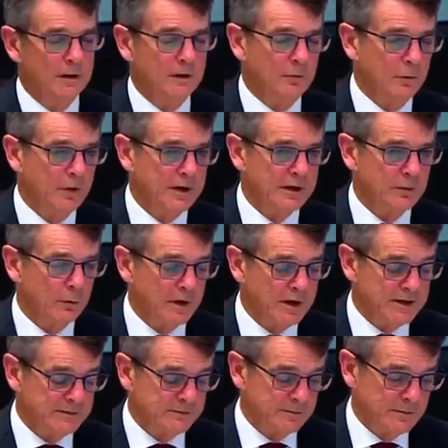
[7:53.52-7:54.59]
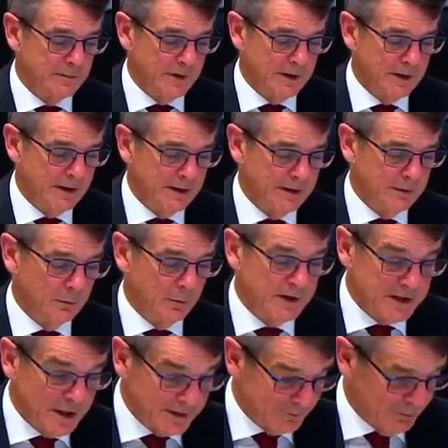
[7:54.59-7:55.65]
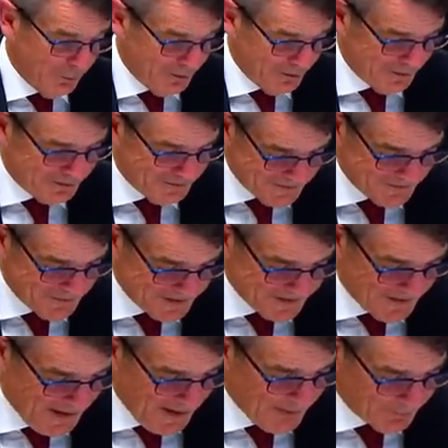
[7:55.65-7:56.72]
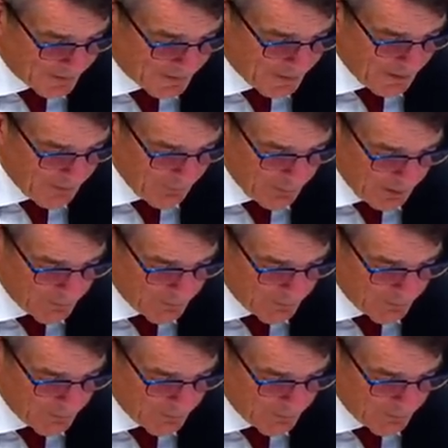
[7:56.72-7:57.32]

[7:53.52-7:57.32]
we don't employ doctors for a start, but what